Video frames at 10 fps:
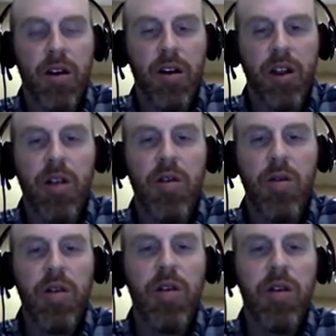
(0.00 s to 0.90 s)

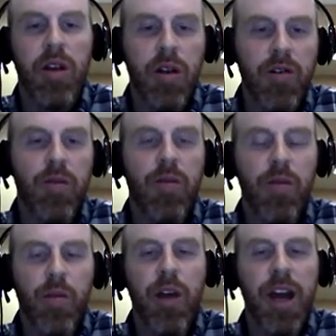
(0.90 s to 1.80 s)
low, so
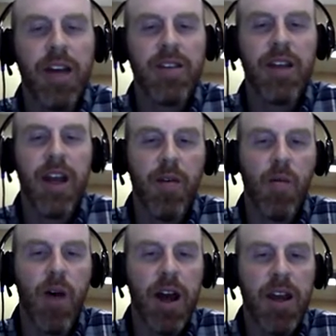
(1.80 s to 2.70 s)
when we cast kind of a
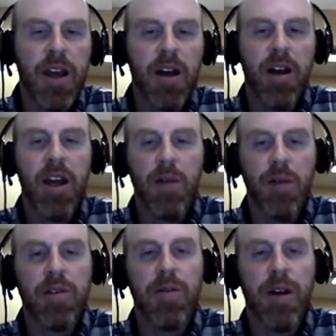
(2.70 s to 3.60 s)
wide net, our hit
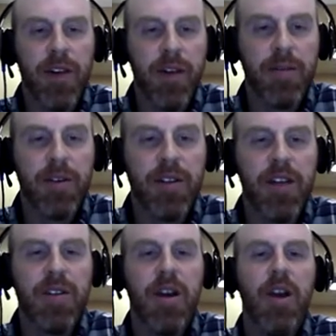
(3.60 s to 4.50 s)
rate was about 5%.